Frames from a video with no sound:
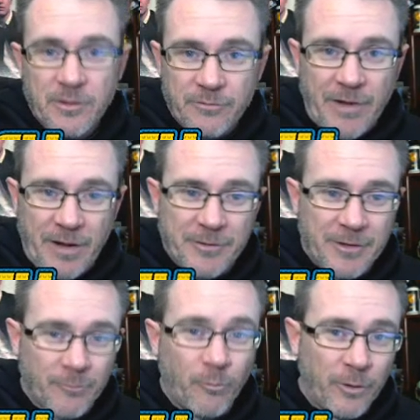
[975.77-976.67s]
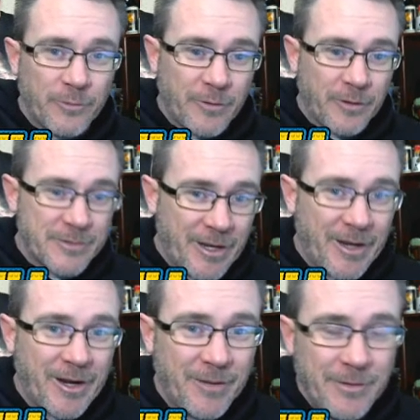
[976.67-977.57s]
found it worth their
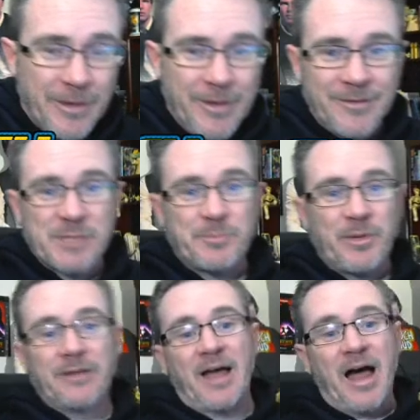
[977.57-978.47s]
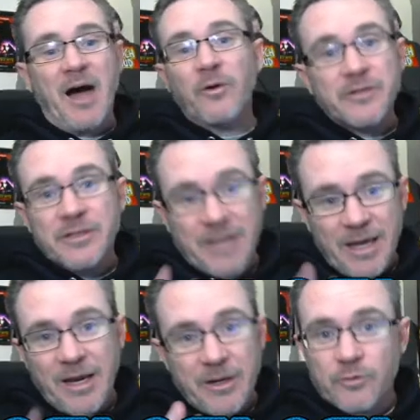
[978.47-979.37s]
time to spend hours a
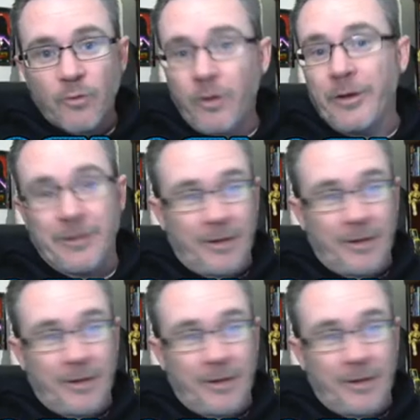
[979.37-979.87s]
day trolling,